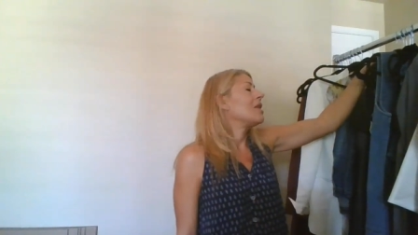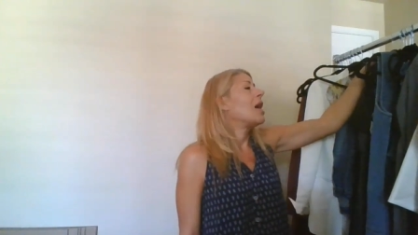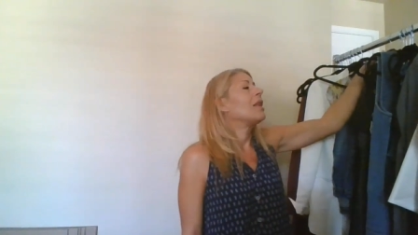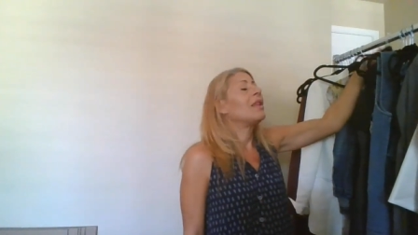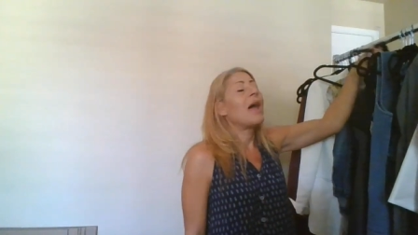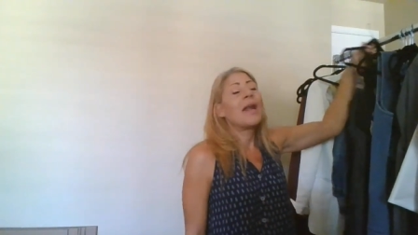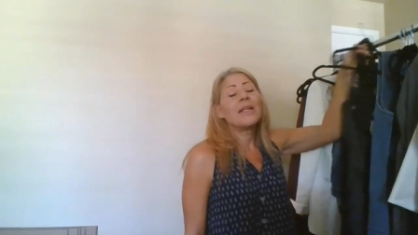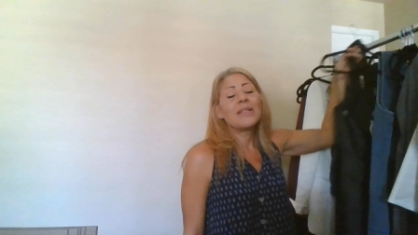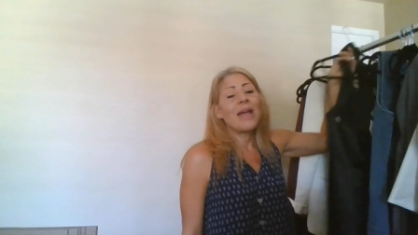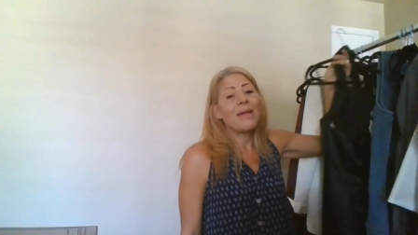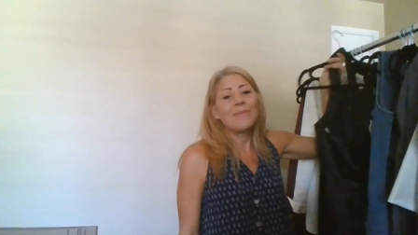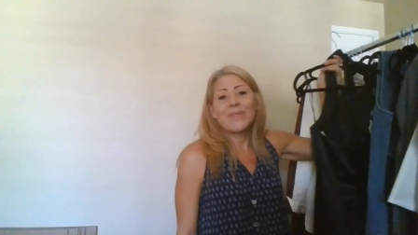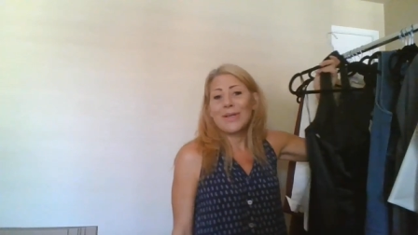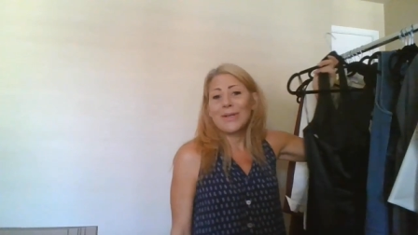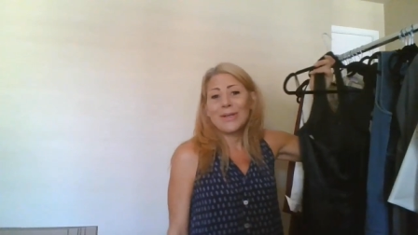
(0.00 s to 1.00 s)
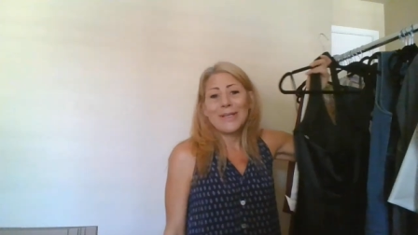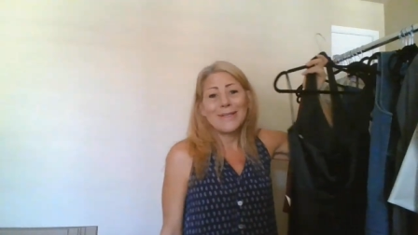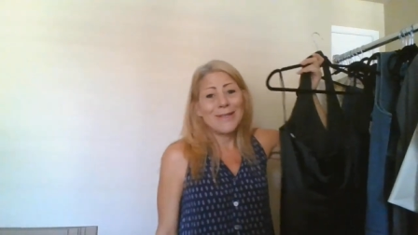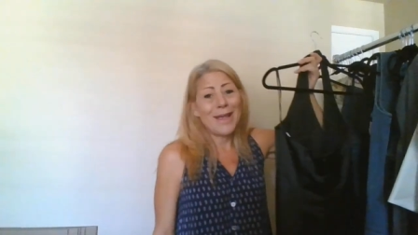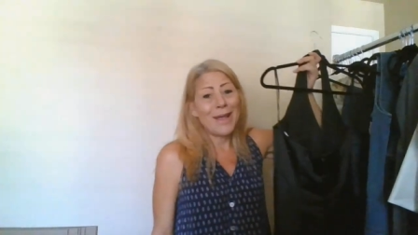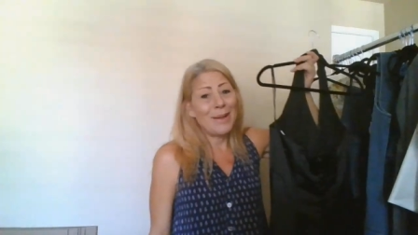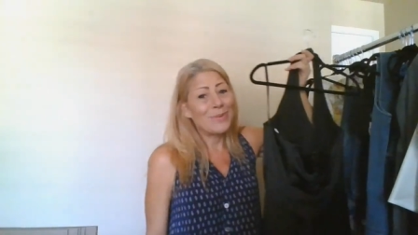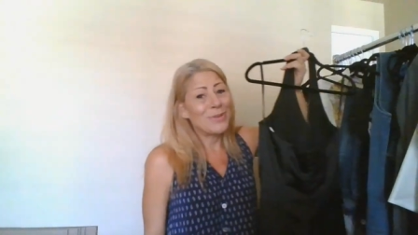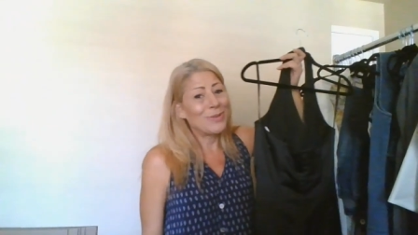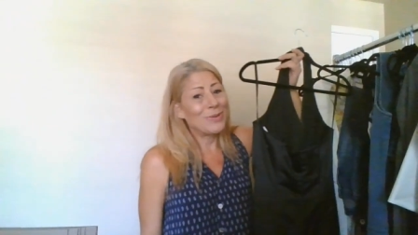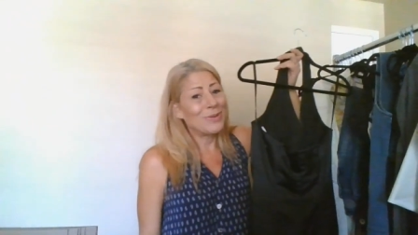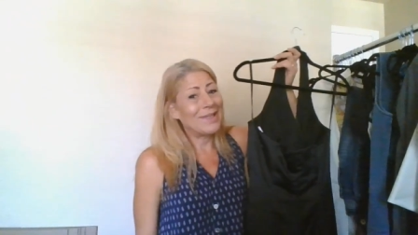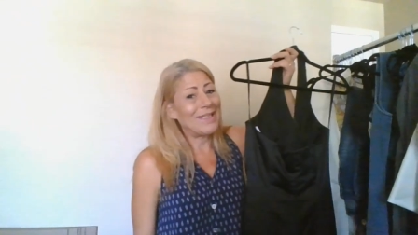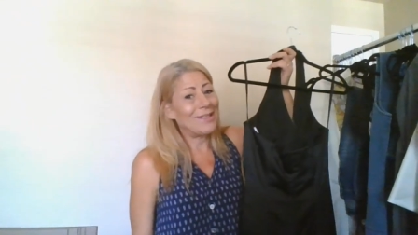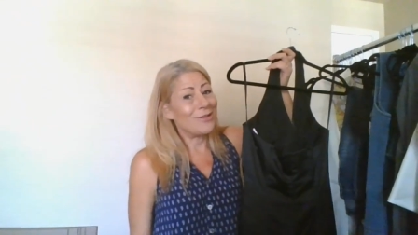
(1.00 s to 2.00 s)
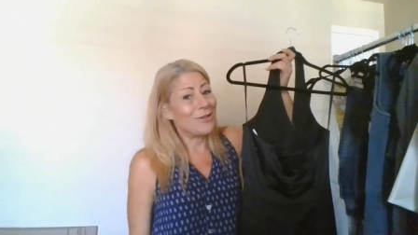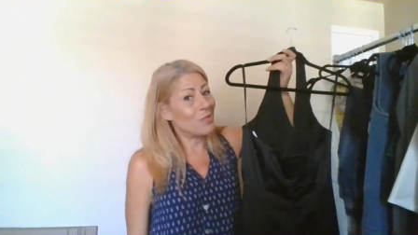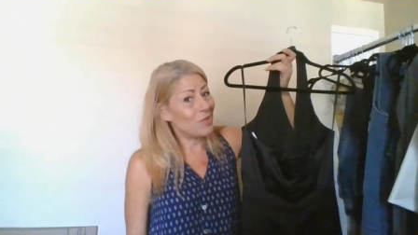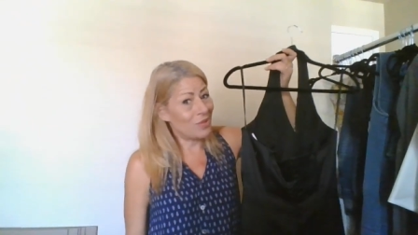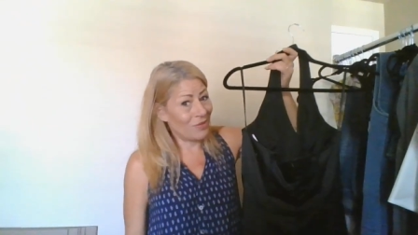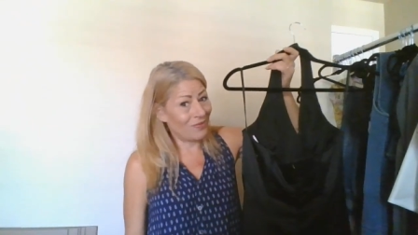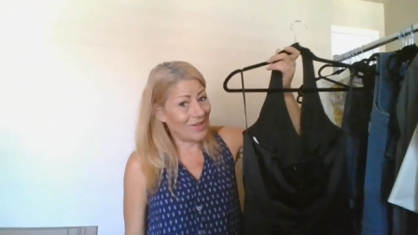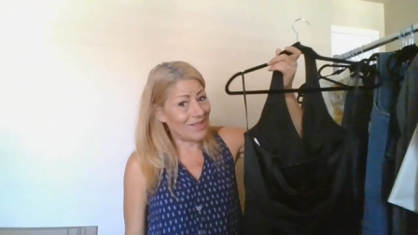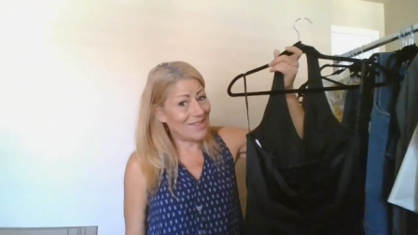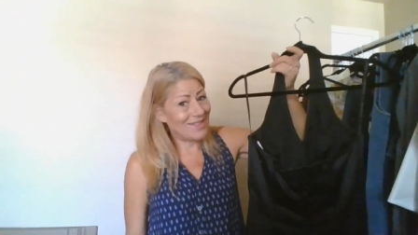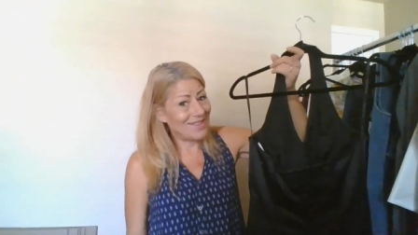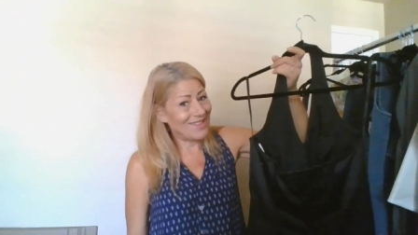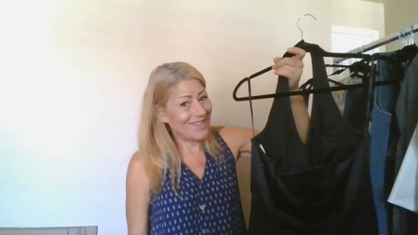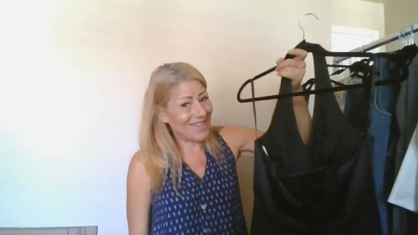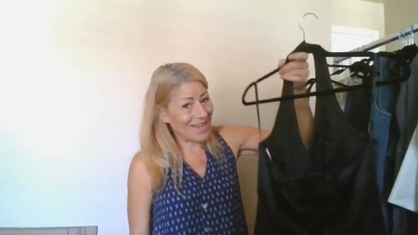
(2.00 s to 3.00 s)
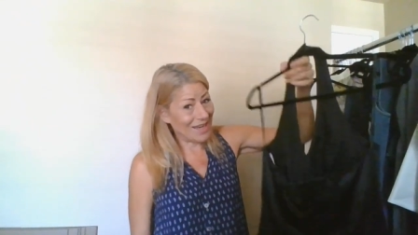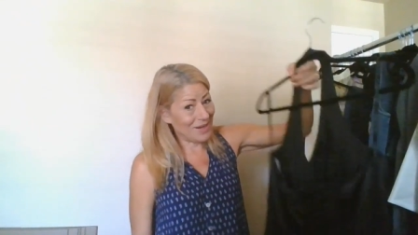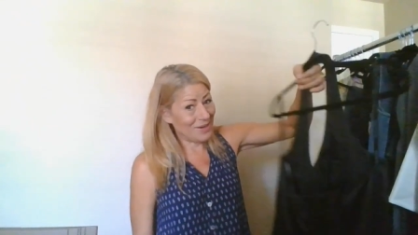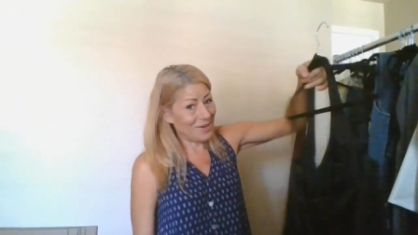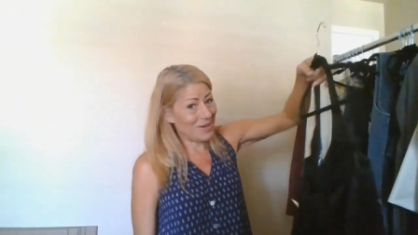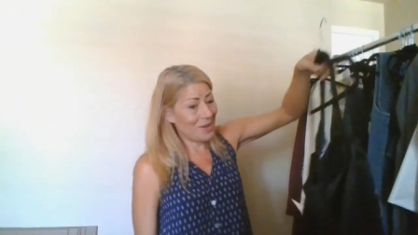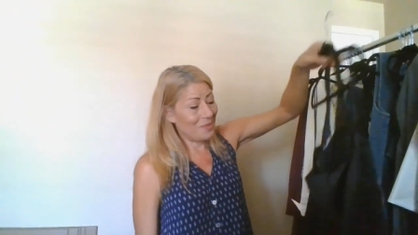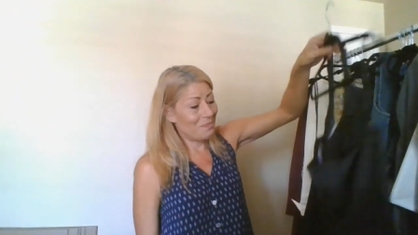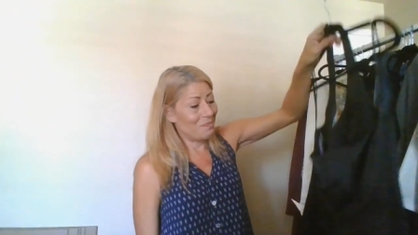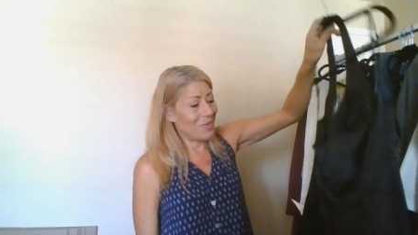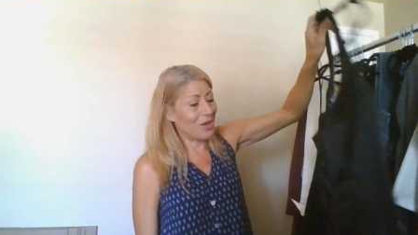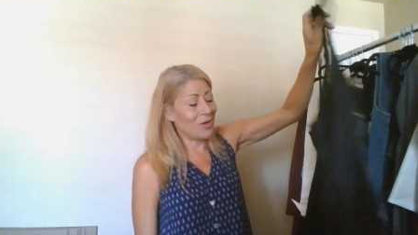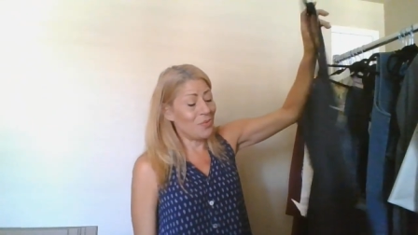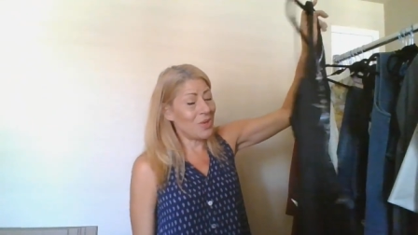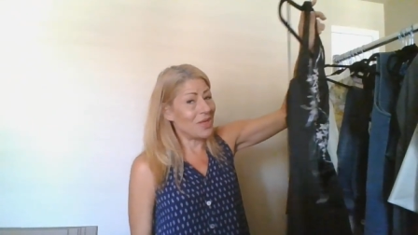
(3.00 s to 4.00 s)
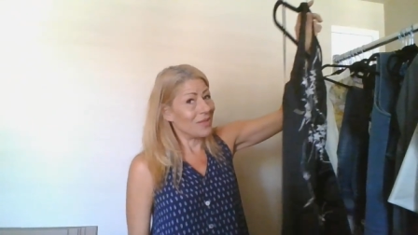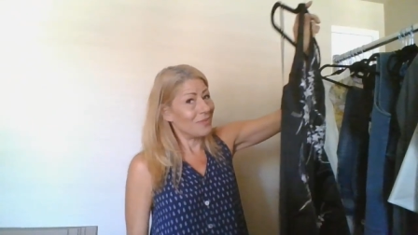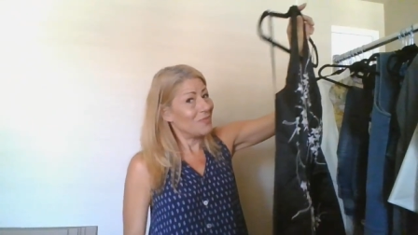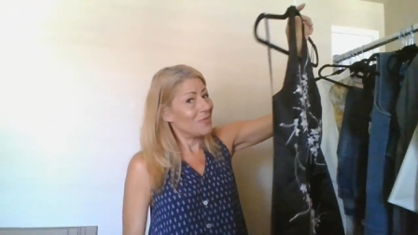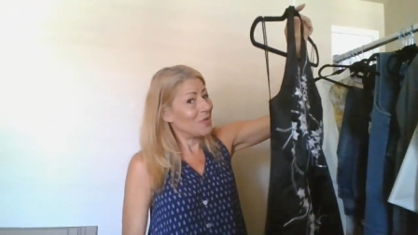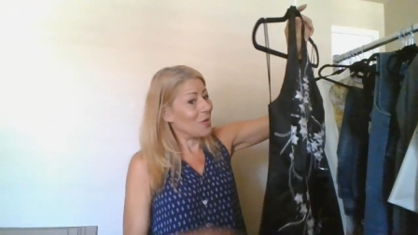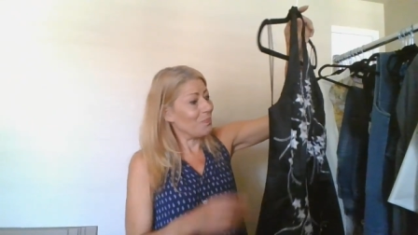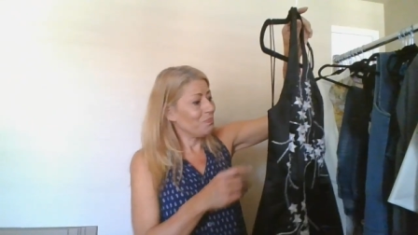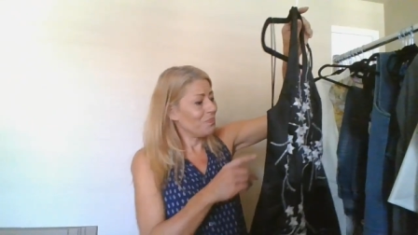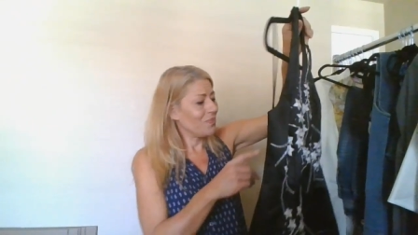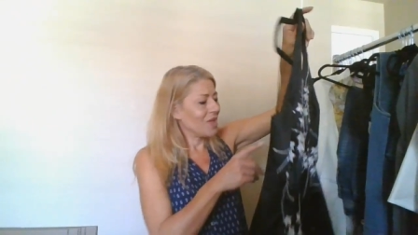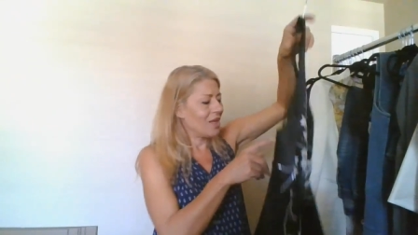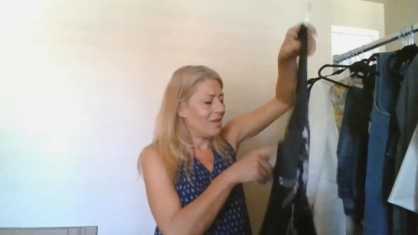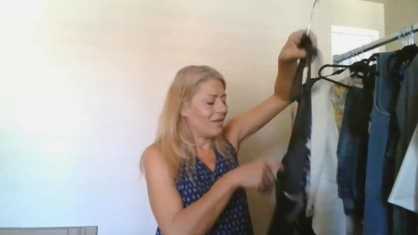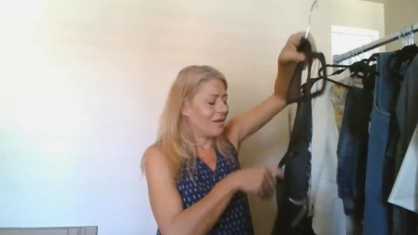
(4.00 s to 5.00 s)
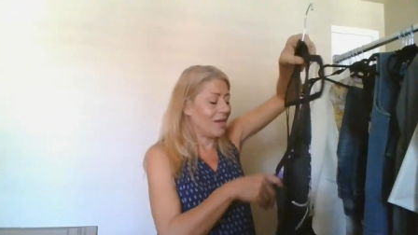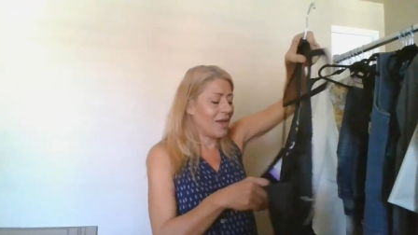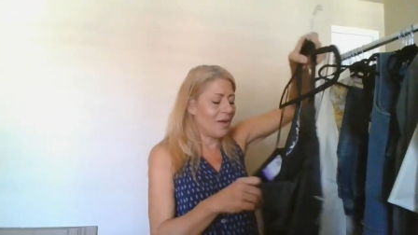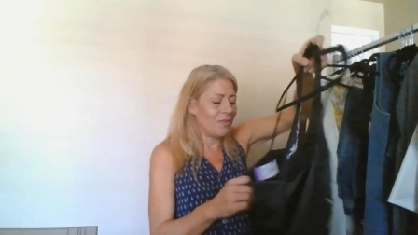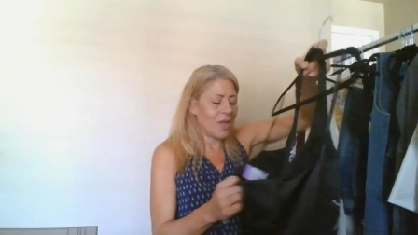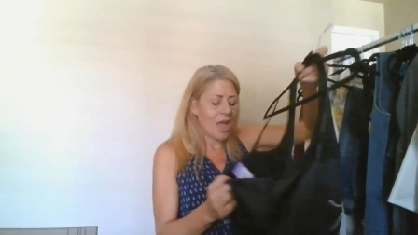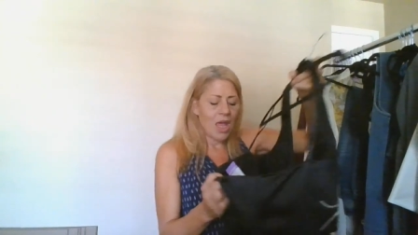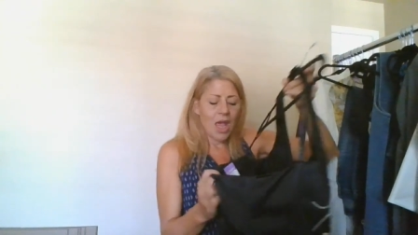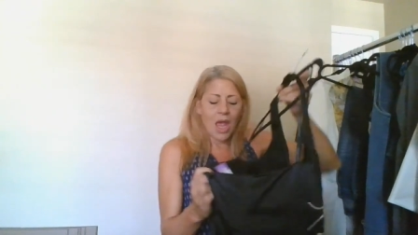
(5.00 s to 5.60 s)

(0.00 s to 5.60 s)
a lot of times there is absolutely no service in my Goodwill. So there you go.